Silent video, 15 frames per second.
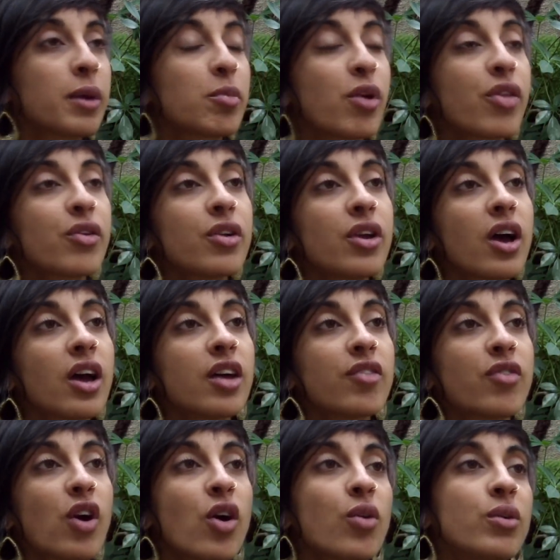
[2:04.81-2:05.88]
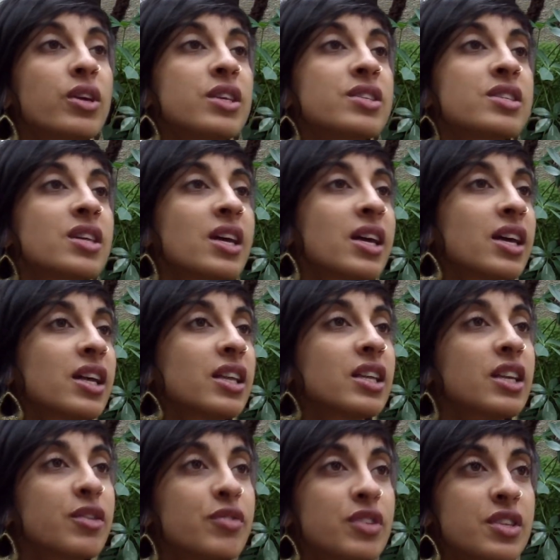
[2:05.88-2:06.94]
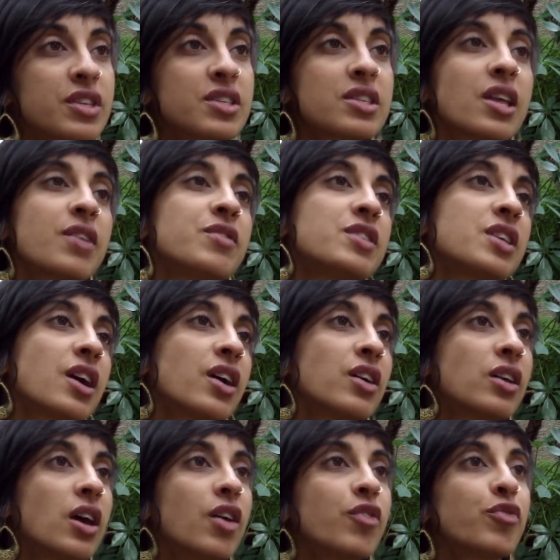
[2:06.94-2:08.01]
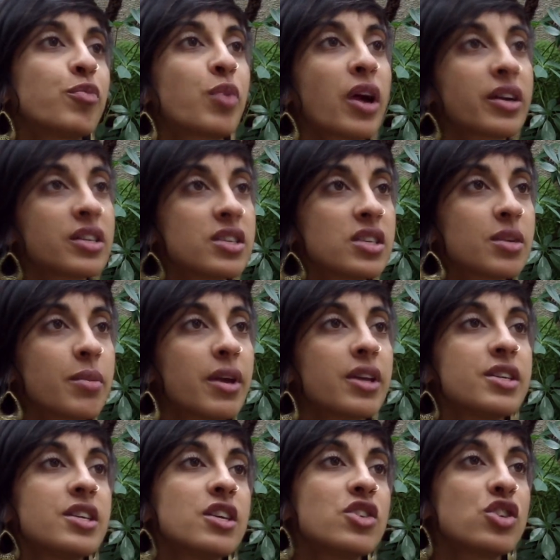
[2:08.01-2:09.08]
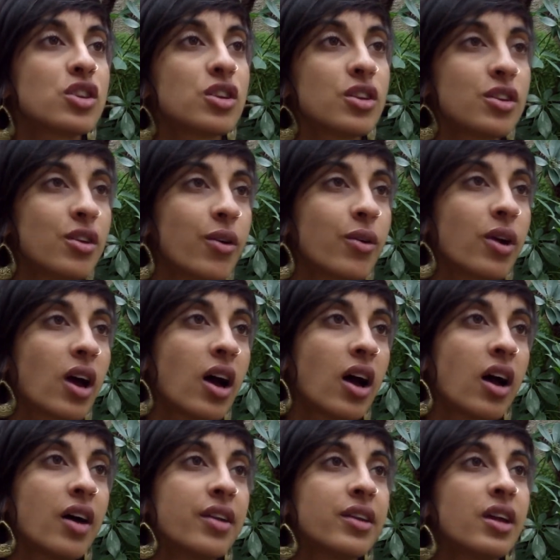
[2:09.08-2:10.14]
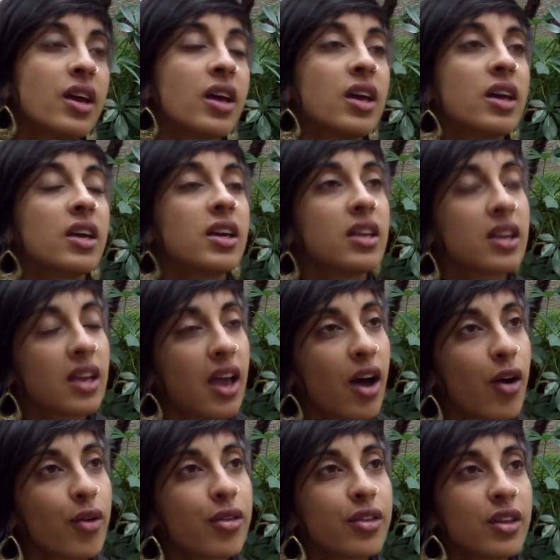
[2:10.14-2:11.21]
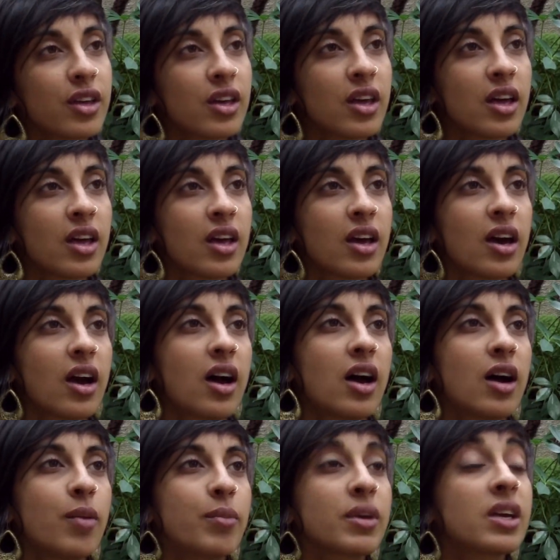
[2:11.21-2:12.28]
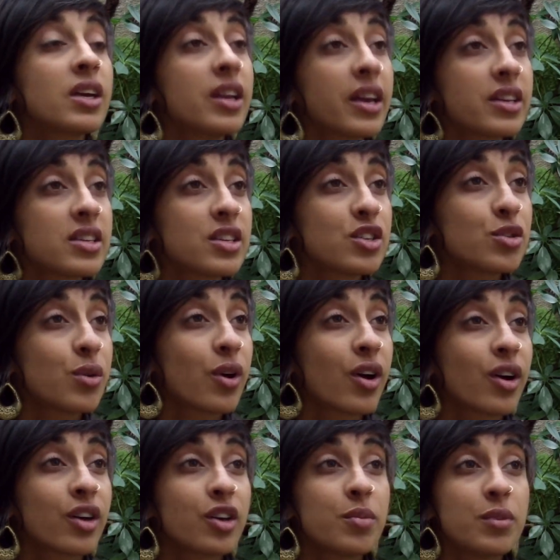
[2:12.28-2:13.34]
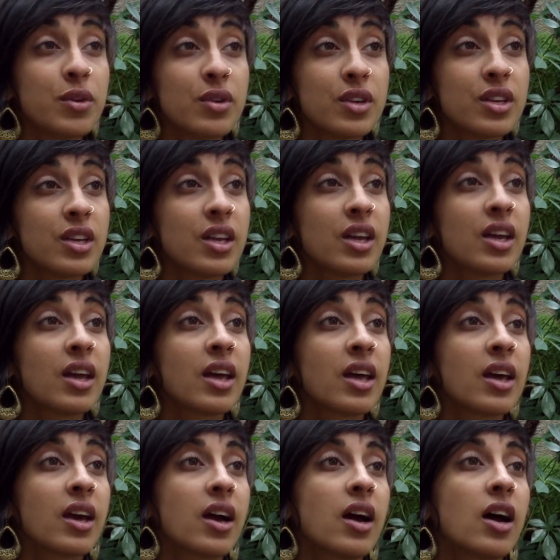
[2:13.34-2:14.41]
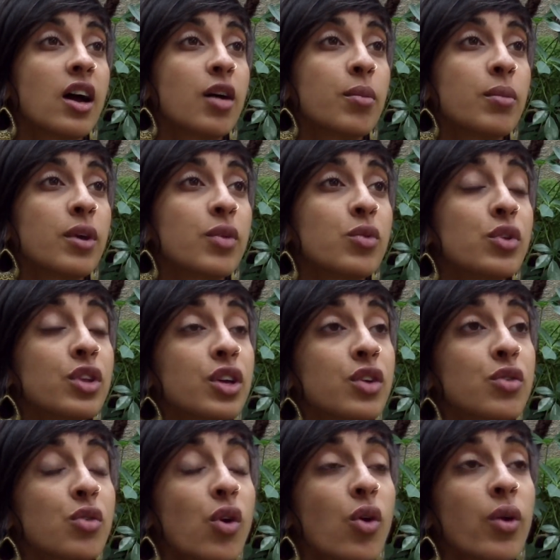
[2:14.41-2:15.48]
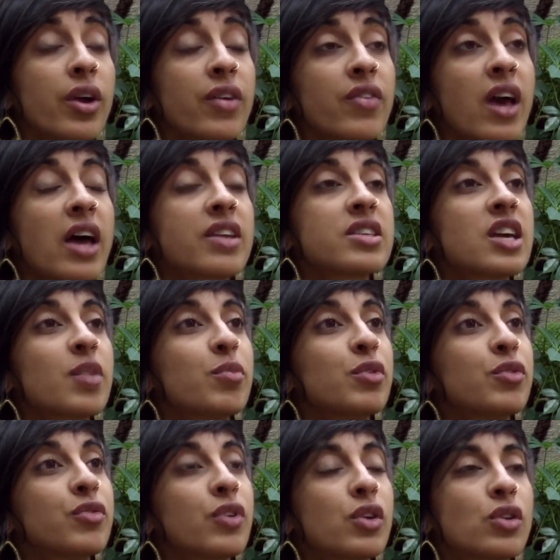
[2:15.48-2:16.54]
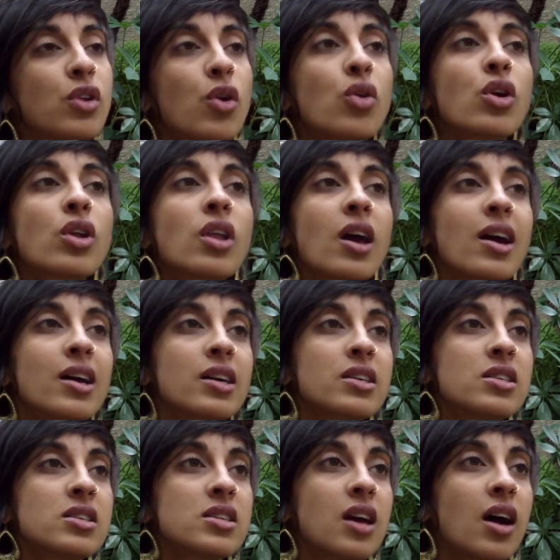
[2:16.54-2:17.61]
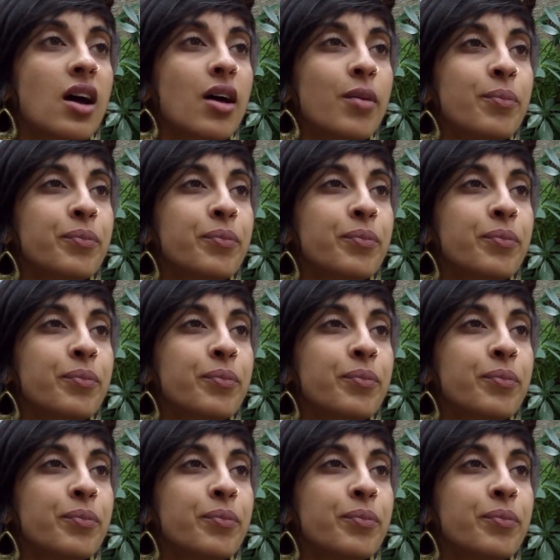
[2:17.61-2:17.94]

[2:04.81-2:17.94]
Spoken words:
My brother and I have always lived this lifestyle of practicing meditation and yoga and eating healthy, connecting to our community, and really growing that type of localized,